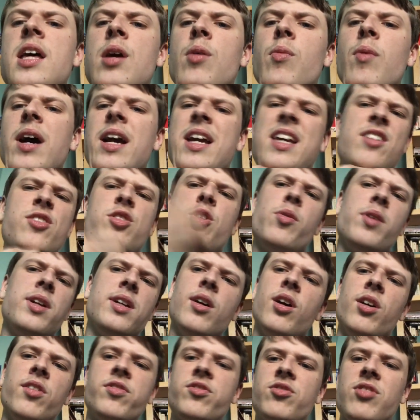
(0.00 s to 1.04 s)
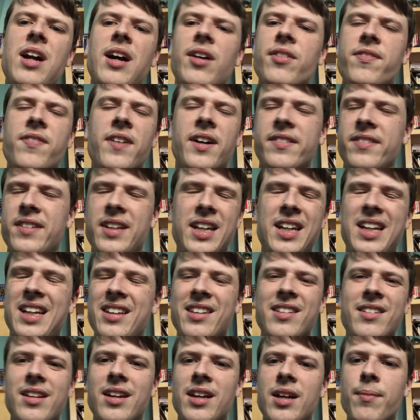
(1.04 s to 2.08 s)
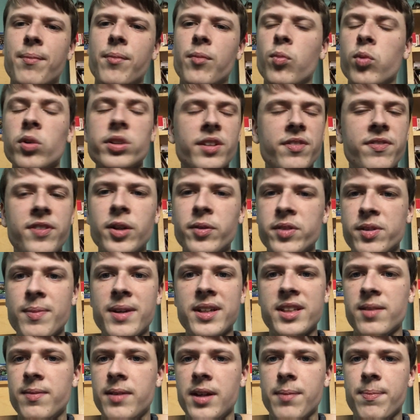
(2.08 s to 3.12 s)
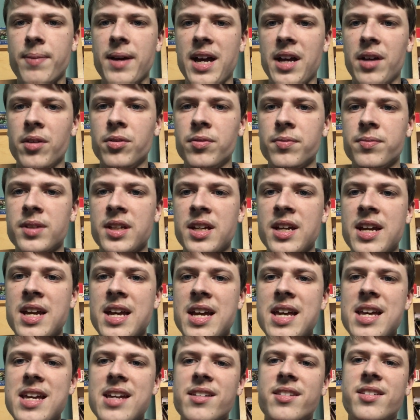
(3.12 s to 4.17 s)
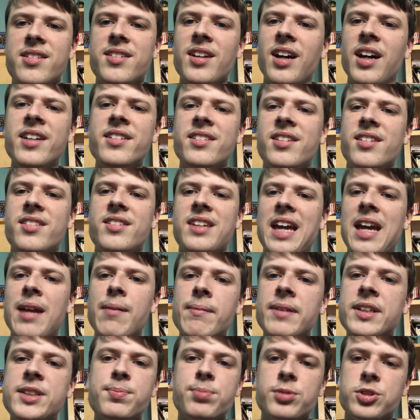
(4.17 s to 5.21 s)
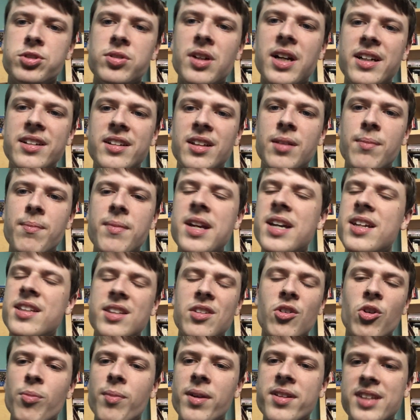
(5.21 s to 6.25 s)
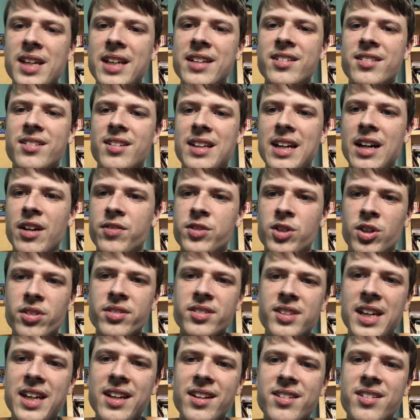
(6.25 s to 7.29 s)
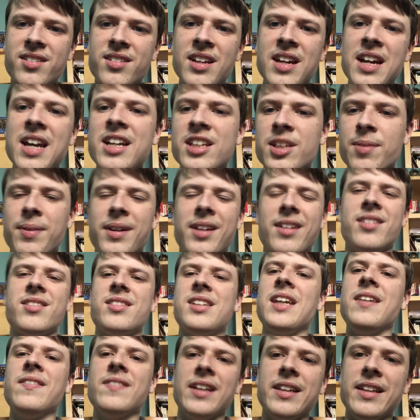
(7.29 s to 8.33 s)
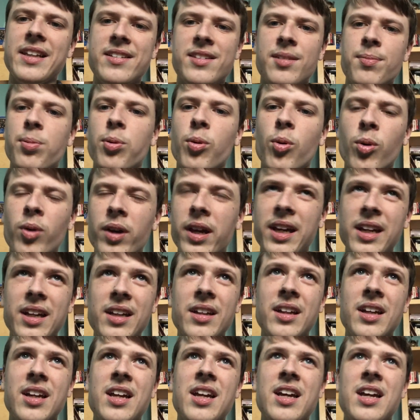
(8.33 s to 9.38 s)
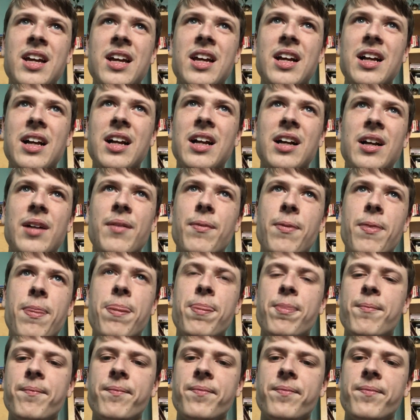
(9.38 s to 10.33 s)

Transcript: Where he's doing it off crowdfunding, and what the film's meant to be about is scientists getting misportrayed in the media and misedited out of context to make it seem like they're supporting pseudoscience